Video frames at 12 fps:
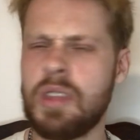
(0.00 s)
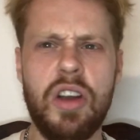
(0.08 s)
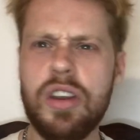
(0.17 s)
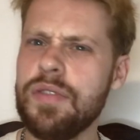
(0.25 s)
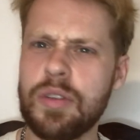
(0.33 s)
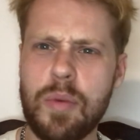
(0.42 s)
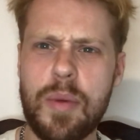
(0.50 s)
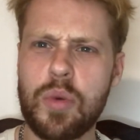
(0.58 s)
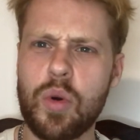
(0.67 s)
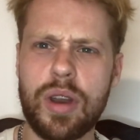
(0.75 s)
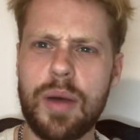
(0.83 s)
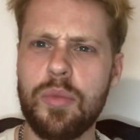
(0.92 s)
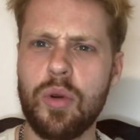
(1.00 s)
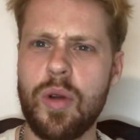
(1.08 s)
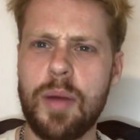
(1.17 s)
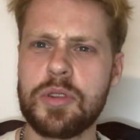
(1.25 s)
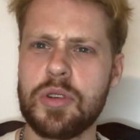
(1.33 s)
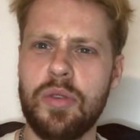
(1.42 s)
I don't even remember what number we're
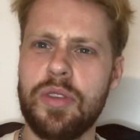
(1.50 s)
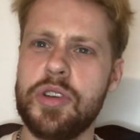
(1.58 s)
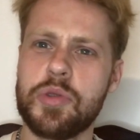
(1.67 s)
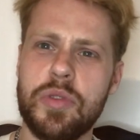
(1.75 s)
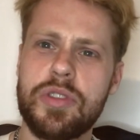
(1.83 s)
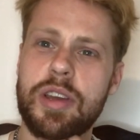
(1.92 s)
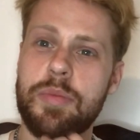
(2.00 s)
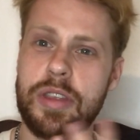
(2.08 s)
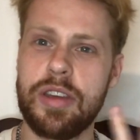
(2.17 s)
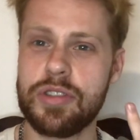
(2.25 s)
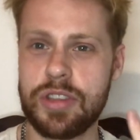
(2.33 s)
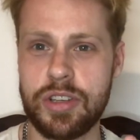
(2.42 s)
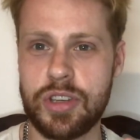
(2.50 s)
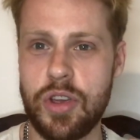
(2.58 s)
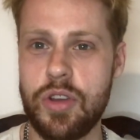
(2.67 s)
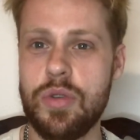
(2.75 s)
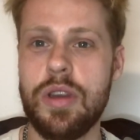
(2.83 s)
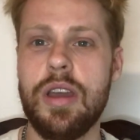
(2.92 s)
up to on those ones yet, but those are the
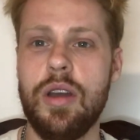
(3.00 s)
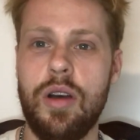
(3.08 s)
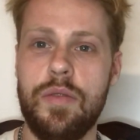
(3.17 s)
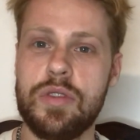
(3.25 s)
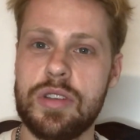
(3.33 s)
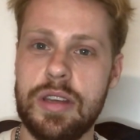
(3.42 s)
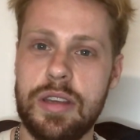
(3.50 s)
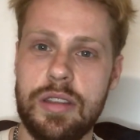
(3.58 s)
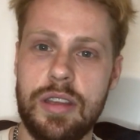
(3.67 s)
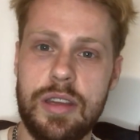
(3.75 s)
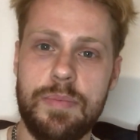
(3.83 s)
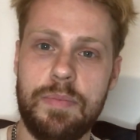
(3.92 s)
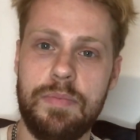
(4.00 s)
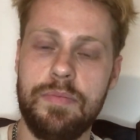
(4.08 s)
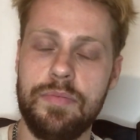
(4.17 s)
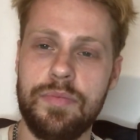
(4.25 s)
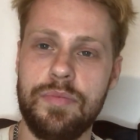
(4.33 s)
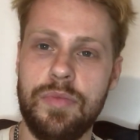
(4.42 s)
2, obviously the
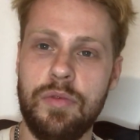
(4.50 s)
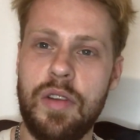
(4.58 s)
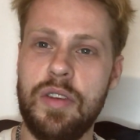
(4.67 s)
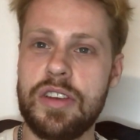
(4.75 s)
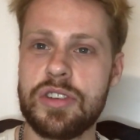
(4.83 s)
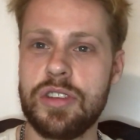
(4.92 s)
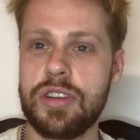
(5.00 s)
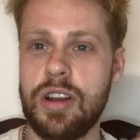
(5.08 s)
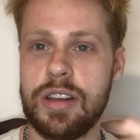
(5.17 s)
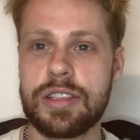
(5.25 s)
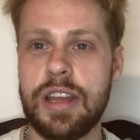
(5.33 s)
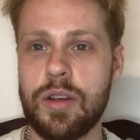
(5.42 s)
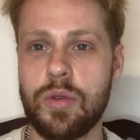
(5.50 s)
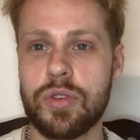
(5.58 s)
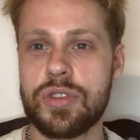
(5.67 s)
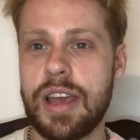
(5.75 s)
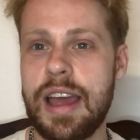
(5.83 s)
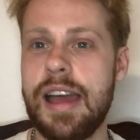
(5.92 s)
Revelation of the Daleks
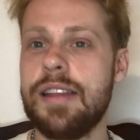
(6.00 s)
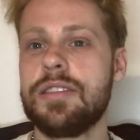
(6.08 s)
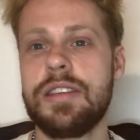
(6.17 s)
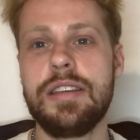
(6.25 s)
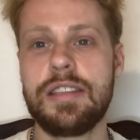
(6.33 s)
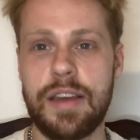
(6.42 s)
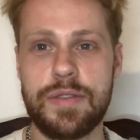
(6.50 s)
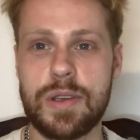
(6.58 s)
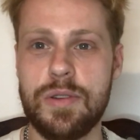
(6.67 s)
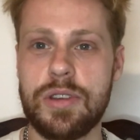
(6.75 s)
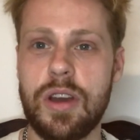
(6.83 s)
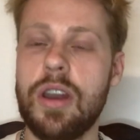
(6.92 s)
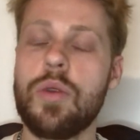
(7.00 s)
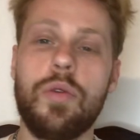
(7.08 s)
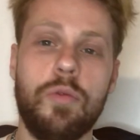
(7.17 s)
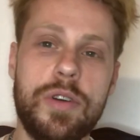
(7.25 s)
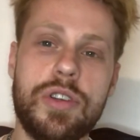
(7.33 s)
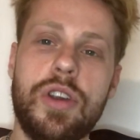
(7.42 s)
Necros and the Death Zone Dalek with
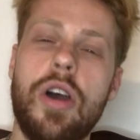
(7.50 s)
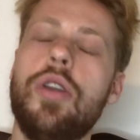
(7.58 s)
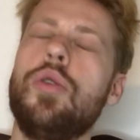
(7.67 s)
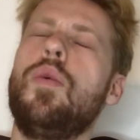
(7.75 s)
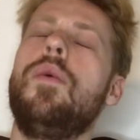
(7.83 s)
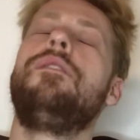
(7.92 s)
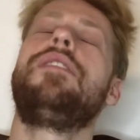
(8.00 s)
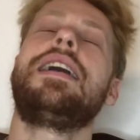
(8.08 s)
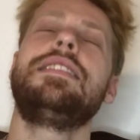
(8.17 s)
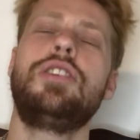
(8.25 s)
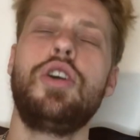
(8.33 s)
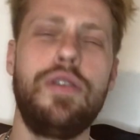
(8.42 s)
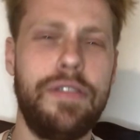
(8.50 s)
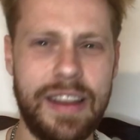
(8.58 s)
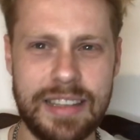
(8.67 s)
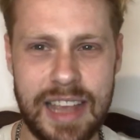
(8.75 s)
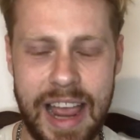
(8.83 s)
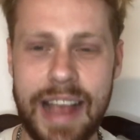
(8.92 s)
Richard Hurndall. 2
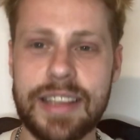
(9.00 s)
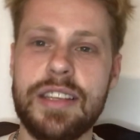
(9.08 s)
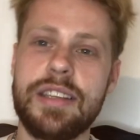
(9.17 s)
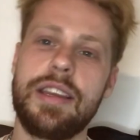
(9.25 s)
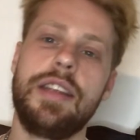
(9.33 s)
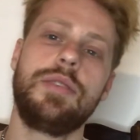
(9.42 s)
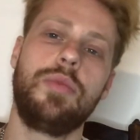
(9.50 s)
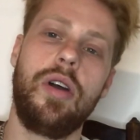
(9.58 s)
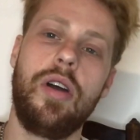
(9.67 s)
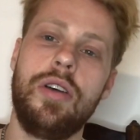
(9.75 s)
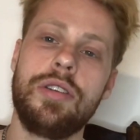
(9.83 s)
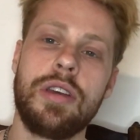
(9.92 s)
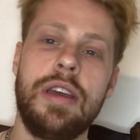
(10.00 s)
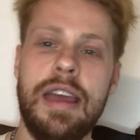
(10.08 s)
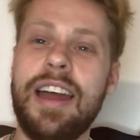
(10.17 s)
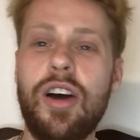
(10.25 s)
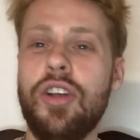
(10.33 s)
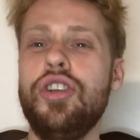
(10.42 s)
fantastic sets in my eyes.
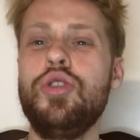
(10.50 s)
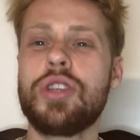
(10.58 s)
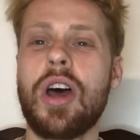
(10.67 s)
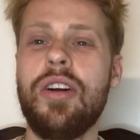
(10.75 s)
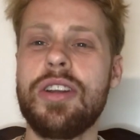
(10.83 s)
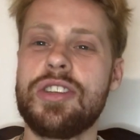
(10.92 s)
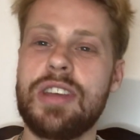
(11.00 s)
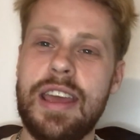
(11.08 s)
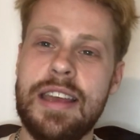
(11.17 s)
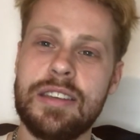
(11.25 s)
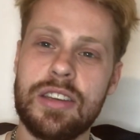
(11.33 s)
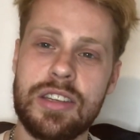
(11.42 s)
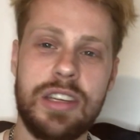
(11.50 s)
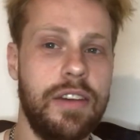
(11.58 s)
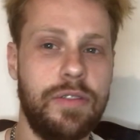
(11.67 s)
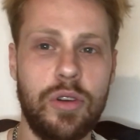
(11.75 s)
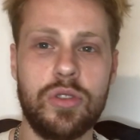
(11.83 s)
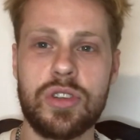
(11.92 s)
And our new TARDIS set is a
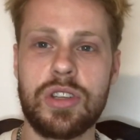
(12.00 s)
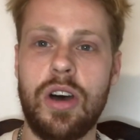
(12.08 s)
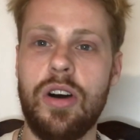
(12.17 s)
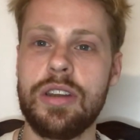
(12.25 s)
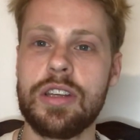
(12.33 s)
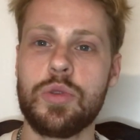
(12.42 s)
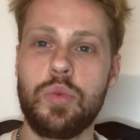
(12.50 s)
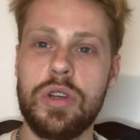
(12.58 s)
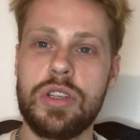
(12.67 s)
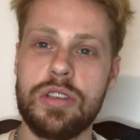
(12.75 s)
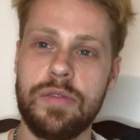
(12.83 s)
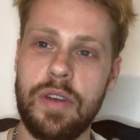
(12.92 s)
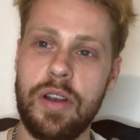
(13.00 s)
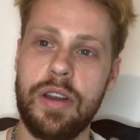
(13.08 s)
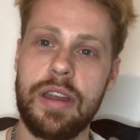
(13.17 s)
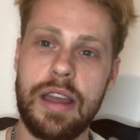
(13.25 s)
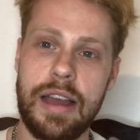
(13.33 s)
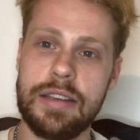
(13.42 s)
6th Doctor TARDIS, which is a
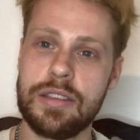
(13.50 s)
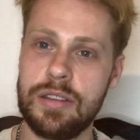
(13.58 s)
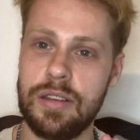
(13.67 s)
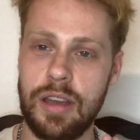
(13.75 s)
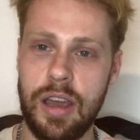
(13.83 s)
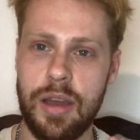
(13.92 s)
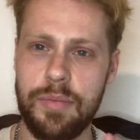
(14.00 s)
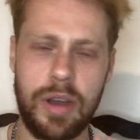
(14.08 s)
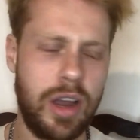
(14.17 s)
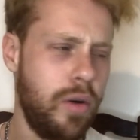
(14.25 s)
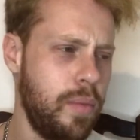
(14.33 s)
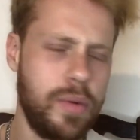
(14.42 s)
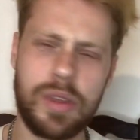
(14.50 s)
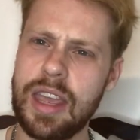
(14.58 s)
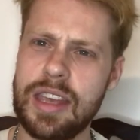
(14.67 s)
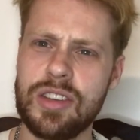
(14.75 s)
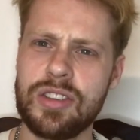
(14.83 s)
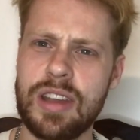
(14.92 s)
very, I can't remember the
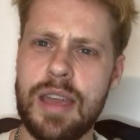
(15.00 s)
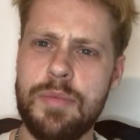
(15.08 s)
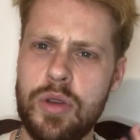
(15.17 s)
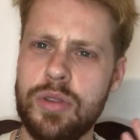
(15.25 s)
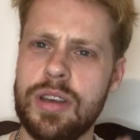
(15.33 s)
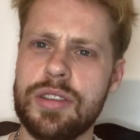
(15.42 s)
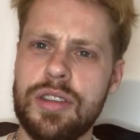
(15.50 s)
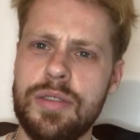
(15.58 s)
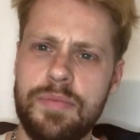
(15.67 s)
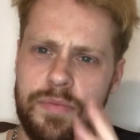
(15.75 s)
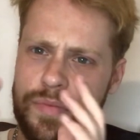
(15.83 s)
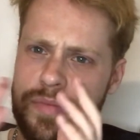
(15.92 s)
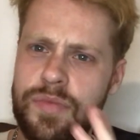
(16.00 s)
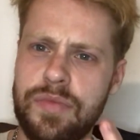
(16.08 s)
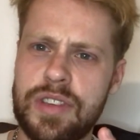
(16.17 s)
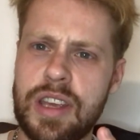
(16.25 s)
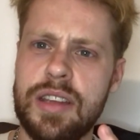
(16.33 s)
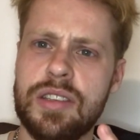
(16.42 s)
geezer's name who does the
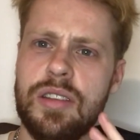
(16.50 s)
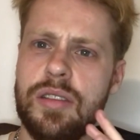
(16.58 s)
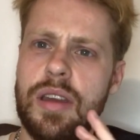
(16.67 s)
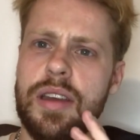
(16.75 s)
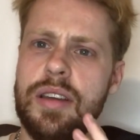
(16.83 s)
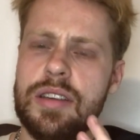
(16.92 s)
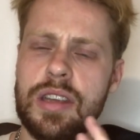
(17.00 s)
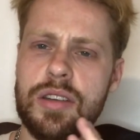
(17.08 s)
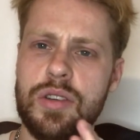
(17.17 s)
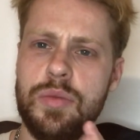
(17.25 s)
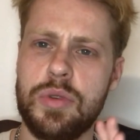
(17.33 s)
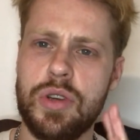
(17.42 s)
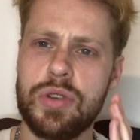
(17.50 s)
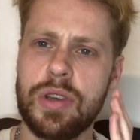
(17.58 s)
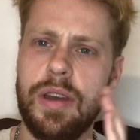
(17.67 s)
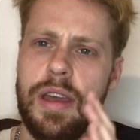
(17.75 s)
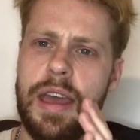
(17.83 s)
sets, the executive producer.